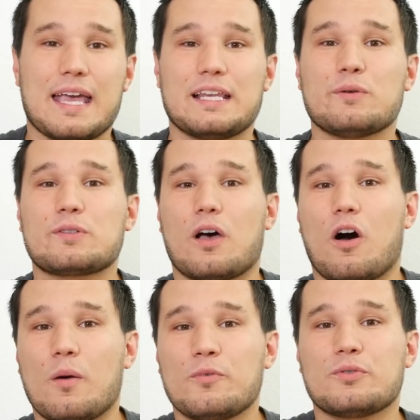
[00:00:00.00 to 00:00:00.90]
and it was
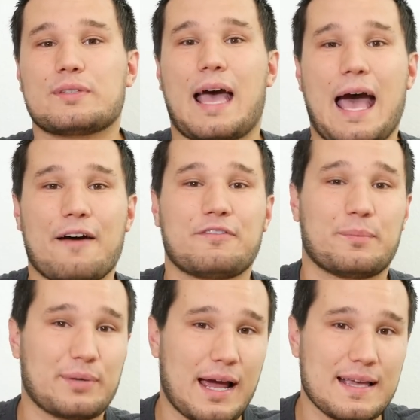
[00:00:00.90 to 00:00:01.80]
almost half the
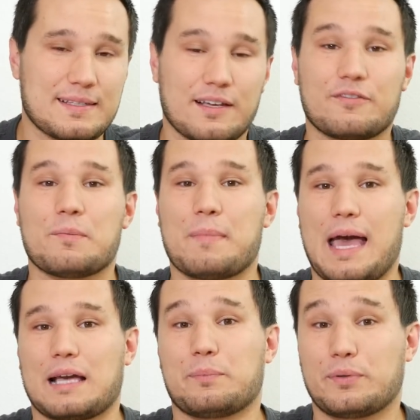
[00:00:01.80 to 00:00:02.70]
price of the
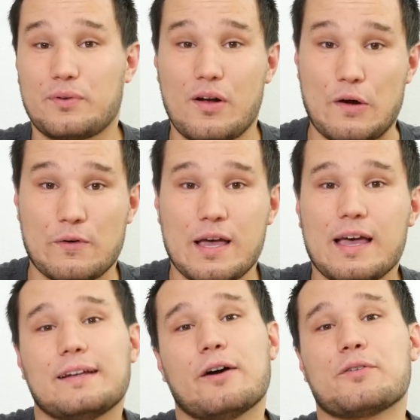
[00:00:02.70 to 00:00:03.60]
Mac Pro.
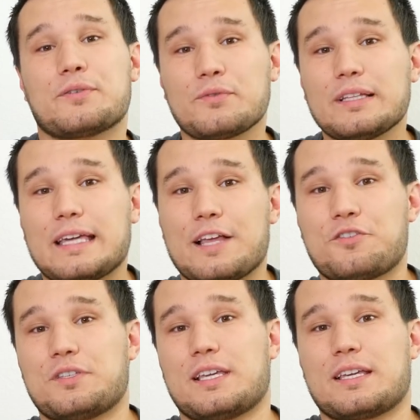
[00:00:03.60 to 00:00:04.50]
Now, what was really
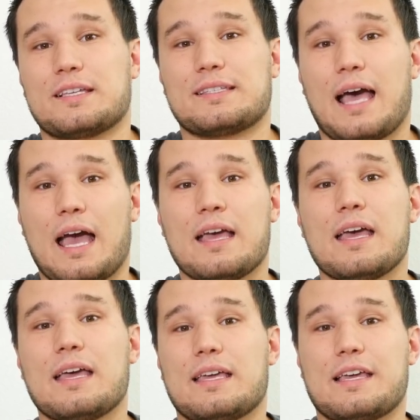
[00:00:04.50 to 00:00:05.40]
interesting is that
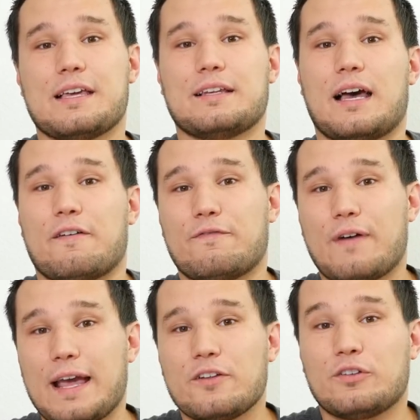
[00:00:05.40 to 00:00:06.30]
in uh,
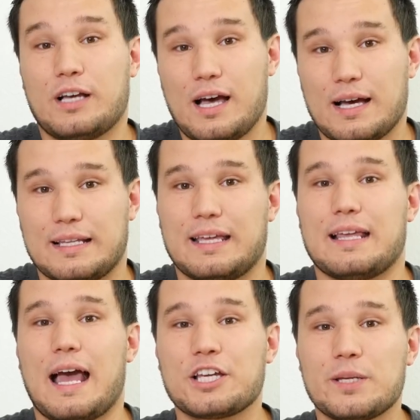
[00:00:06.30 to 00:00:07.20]
Final Cut, it
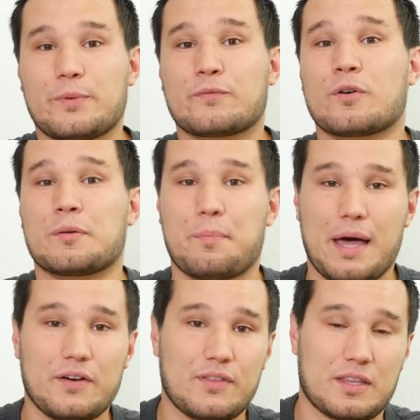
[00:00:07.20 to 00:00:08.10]
actually performed
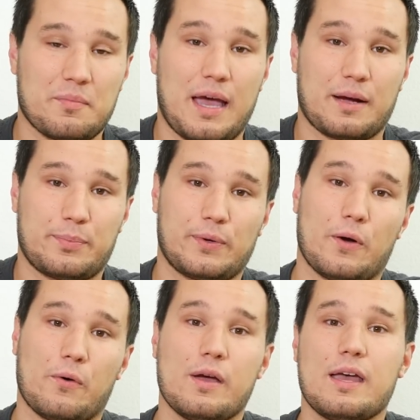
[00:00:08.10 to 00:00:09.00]
better than the Mac
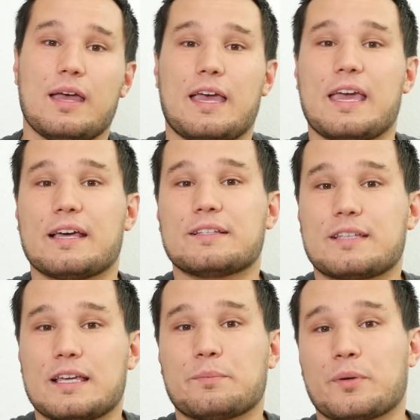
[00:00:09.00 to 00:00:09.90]
Pro, and
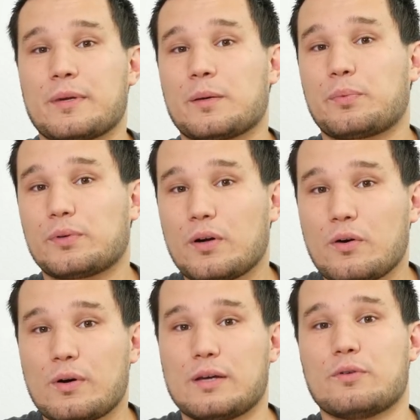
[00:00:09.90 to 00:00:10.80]
in Premiere
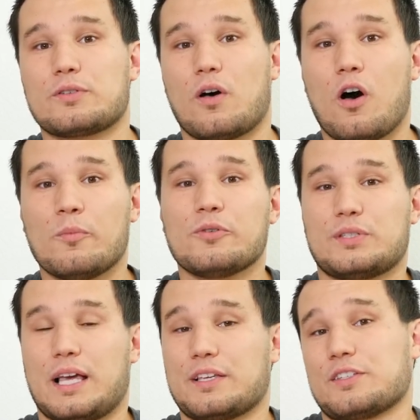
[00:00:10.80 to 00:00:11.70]
Pro, it was
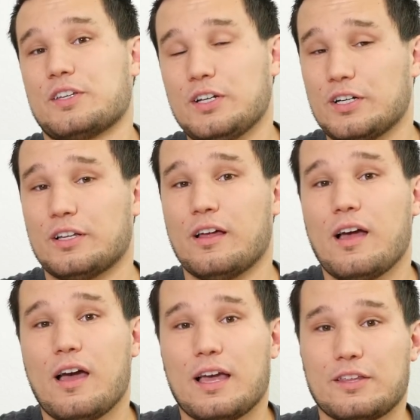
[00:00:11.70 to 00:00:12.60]
almost as good,
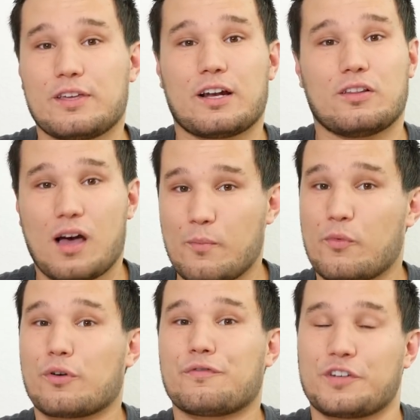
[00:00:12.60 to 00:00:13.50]
and you get a lot
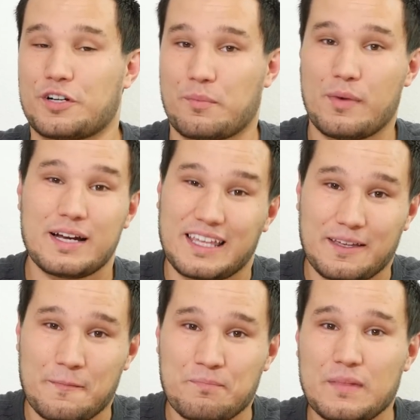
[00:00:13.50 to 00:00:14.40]
more for your
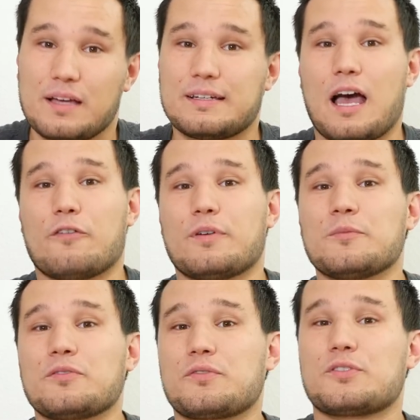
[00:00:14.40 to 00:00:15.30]
money. Now from
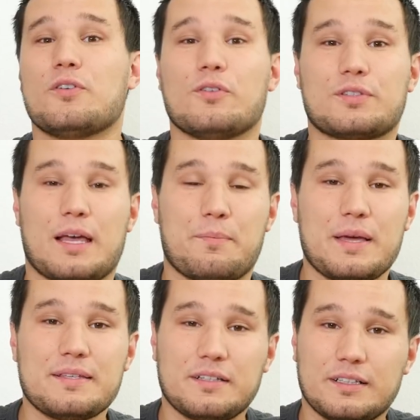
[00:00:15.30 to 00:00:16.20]
those results, I
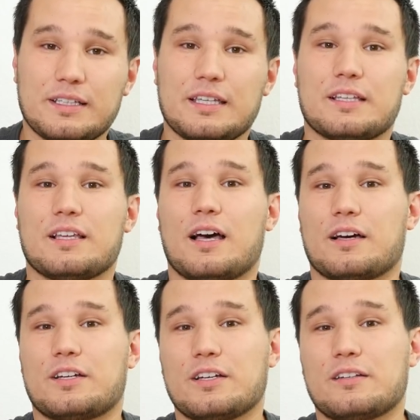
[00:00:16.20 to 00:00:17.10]
basically uh,
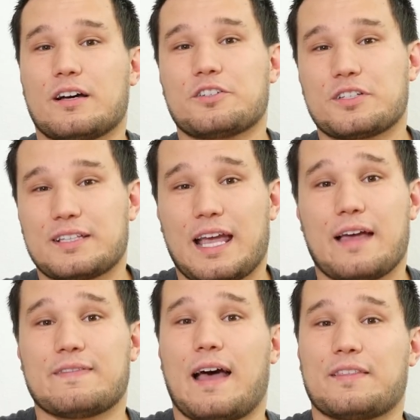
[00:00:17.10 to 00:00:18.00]
could
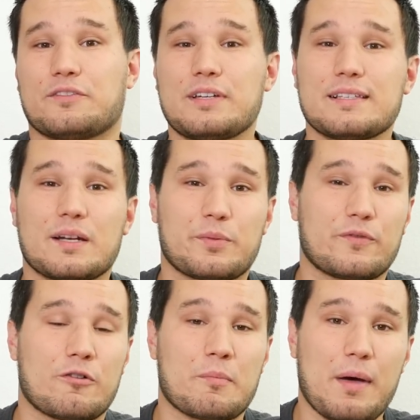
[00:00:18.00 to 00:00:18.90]
understand that the reason it
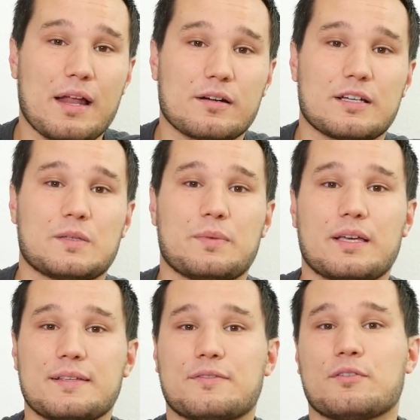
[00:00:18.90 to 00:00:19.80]
performed better is
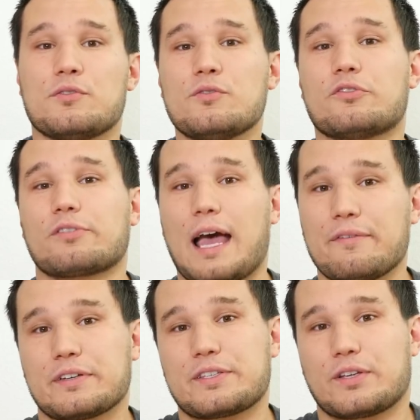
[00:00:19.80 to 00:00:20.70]
because of the new
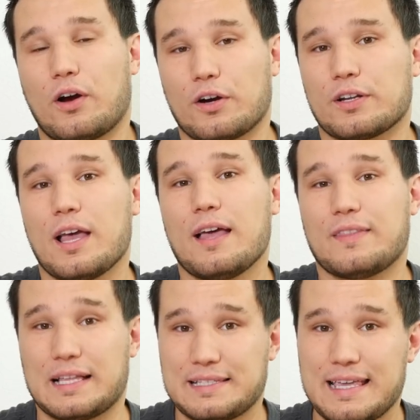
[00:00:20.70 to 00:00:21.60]
graphics card
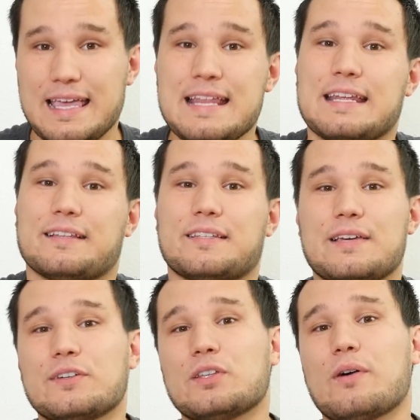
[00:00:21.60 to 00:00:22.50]
that's in it.
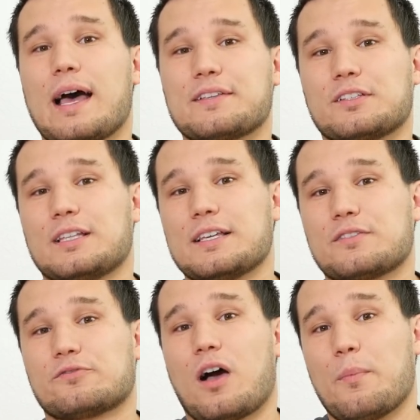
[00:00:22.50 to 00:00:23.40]
Even though it has less
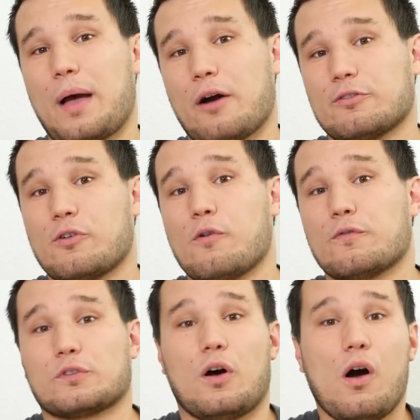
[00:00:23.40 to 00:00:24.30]
raw power
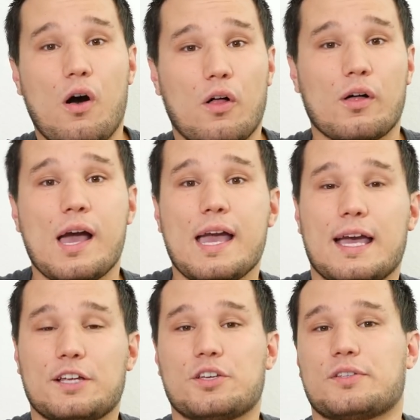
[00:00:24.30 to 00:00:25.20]
overall,
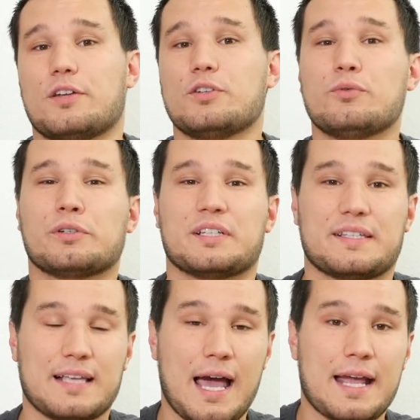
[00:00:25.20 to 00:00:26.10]
it's just a newer
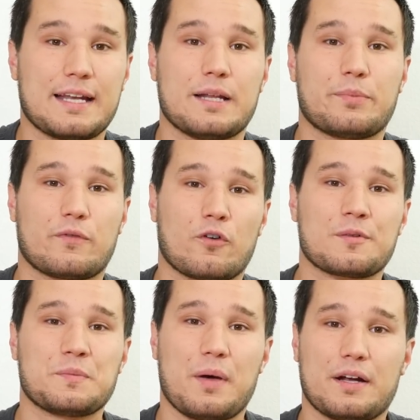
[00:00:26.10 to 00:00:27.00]
design and it
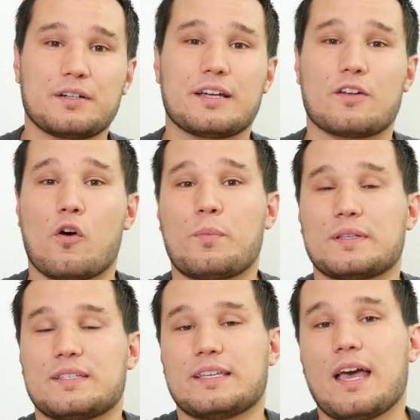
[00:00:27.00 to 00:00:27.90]
performs better in
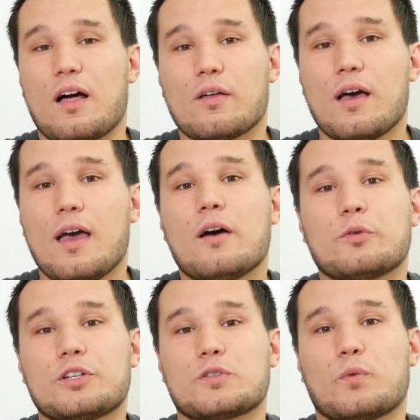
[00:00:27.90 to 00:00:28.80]
OpenCL,
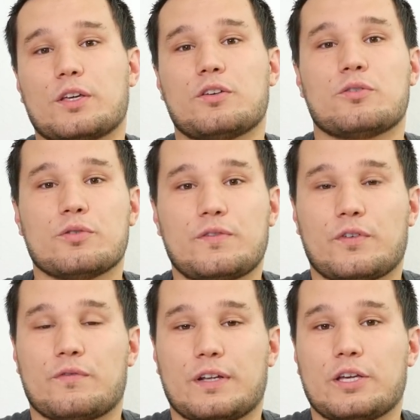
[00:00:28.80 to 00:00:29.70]
which is what you use
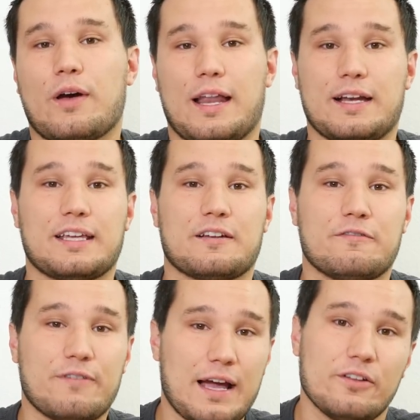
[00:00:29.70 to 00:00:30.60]
for video editing in
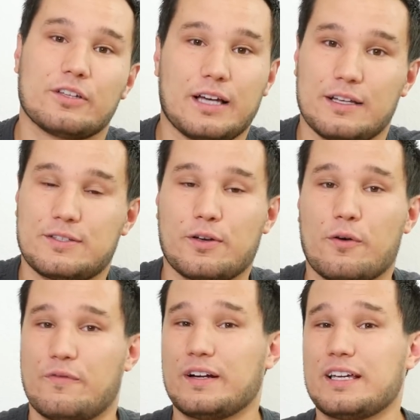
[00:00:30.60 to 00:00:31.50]
Final Cut.
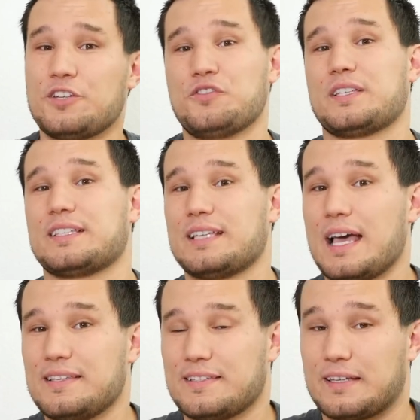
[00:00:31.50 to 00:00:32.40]
So very interesting
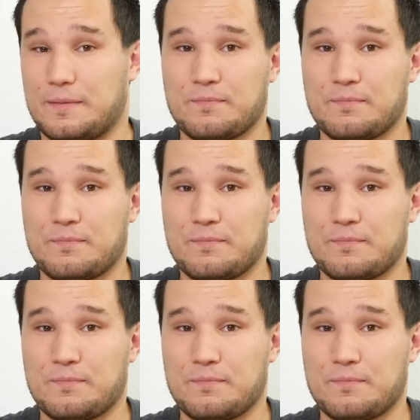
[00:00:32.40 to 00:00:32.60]
testing.